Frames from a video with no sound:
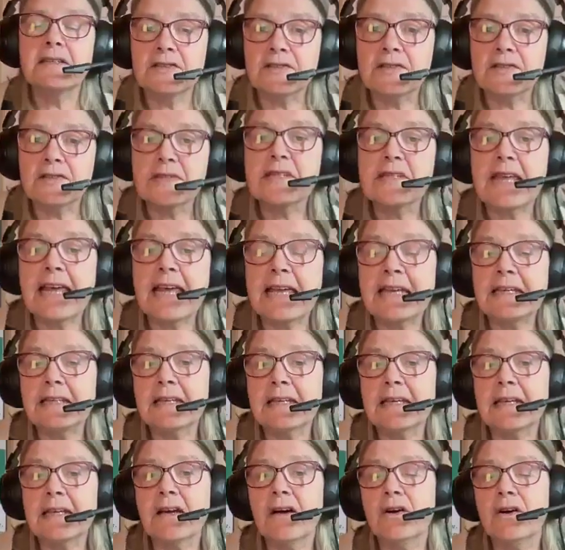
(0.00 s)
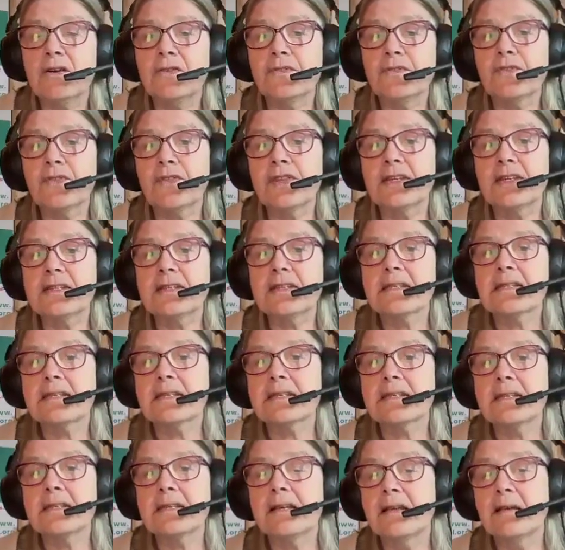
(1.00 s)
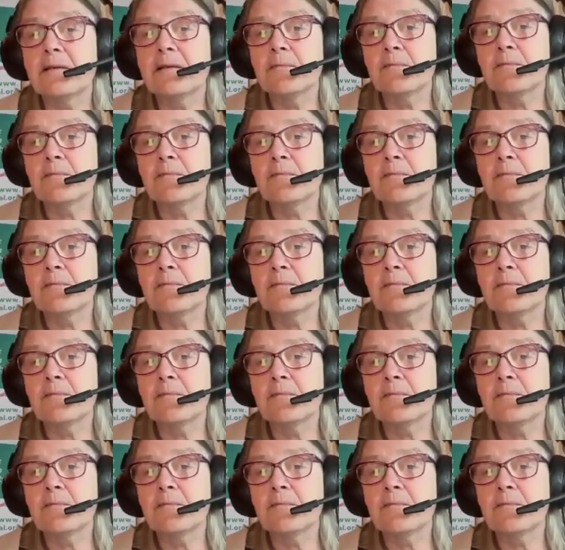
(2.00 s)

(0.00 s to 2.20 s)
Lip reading: understanding of this